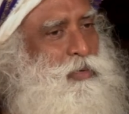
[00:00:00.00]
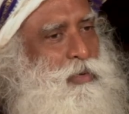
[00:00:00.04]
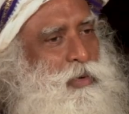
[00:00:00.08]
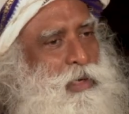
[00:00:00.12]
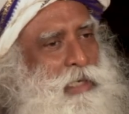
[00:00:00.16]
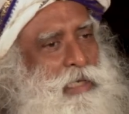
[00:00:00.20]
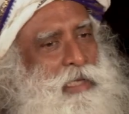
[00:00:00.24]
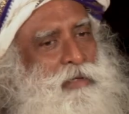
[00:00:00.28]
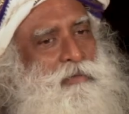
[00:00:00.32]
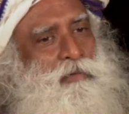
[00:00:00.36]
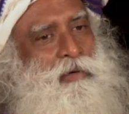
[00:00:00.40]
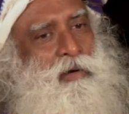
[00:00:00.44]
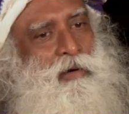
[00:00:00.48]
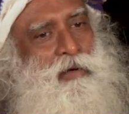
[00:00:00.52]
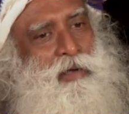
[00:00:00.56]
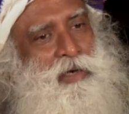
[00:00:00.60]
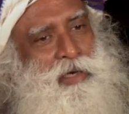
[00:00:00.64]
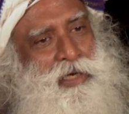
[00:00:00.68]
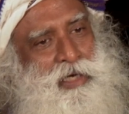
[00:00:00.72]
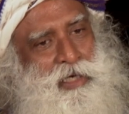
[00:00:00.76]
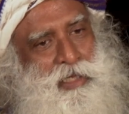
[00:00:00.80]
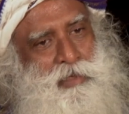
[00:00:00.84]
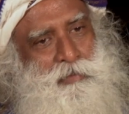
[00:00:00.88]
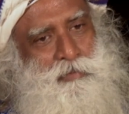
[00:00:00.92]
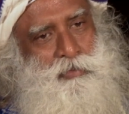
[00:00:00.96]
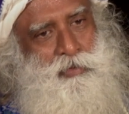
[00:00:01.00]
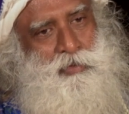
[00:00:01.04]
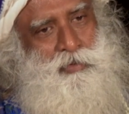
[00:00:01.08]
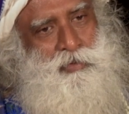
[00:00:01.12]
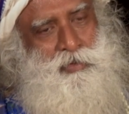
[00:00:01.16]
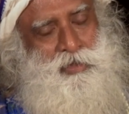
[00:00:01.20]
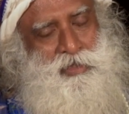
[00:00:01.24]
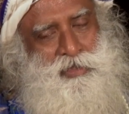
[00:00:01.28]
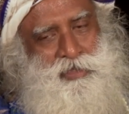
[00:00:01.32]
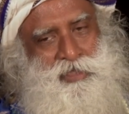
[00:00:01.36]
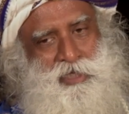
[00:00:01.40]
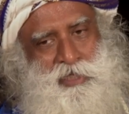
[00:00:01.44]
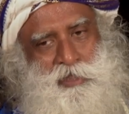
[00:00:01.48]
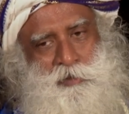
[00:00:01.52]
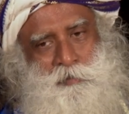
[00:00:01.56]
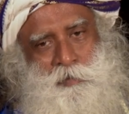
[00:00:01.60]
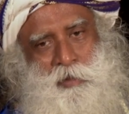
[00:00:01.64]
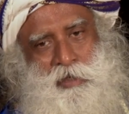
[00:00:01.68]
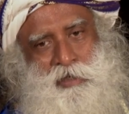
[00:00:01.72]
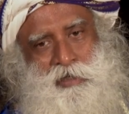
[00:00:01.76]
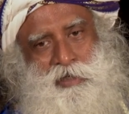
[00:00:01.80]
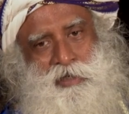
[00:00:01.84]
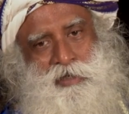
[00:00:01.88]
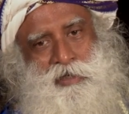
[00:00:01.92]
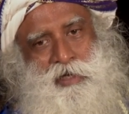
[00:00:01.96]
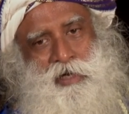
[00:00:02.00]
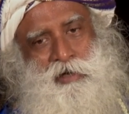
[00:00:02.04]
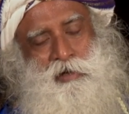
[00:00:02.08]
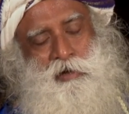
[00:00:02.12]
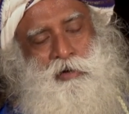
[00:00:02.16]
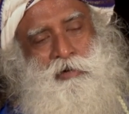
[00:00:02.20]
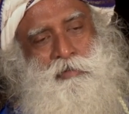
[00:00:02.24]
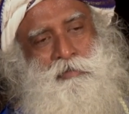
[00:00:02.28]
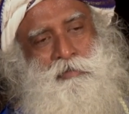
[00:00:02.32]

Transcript: move and they've already moved. It's expected that